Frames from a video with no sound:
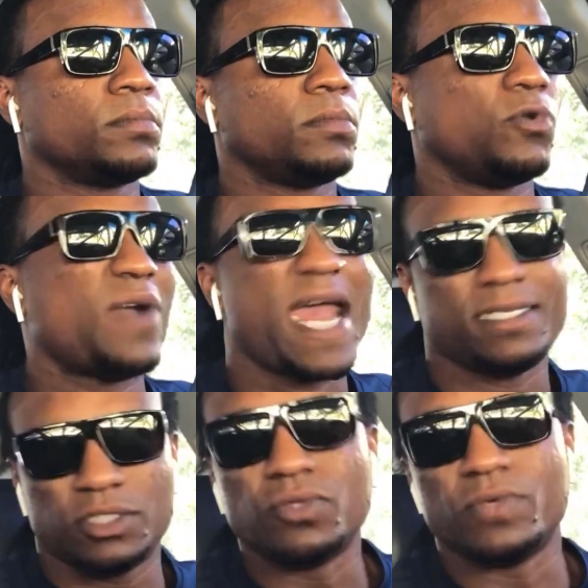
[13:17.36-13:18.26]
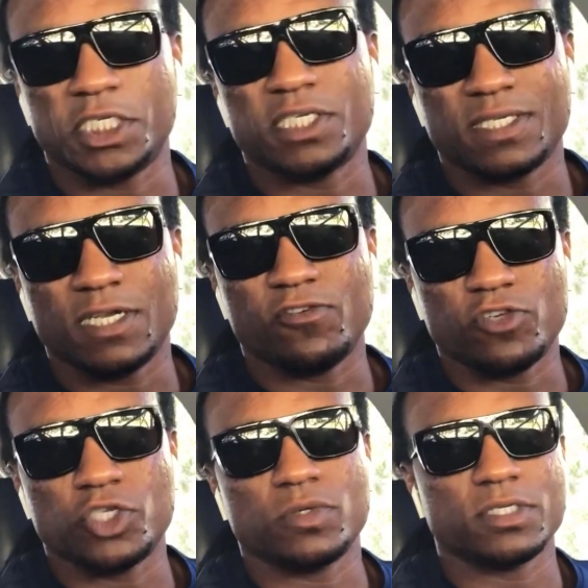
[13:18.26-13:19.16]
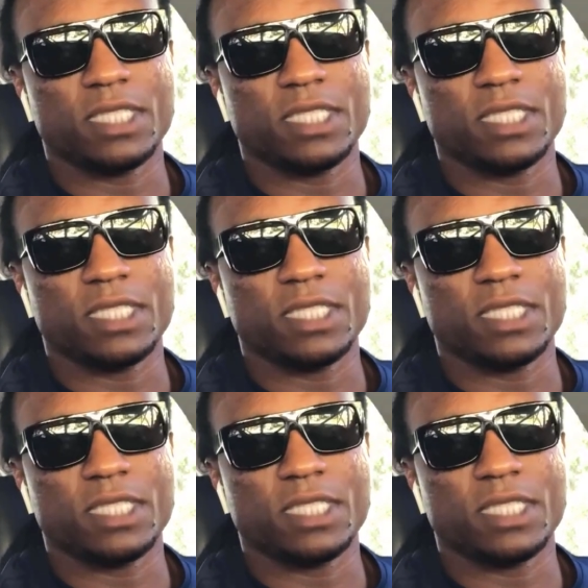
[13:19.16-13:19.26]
rags to riches individuals.